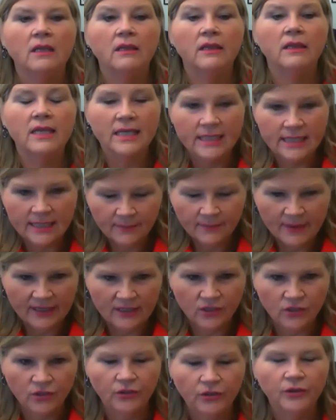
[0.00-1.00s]
This
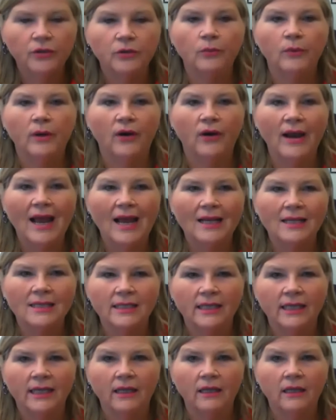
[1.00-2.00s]
semester, we are
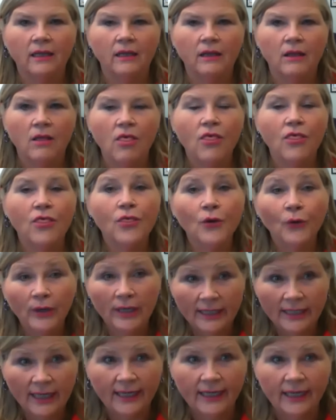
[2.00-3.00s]
housing
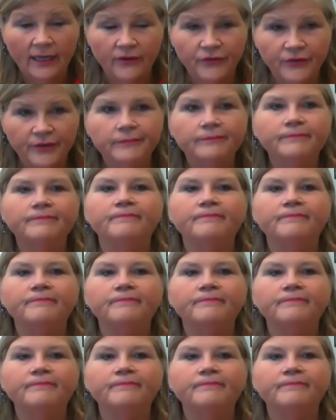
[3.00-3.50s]
3,900.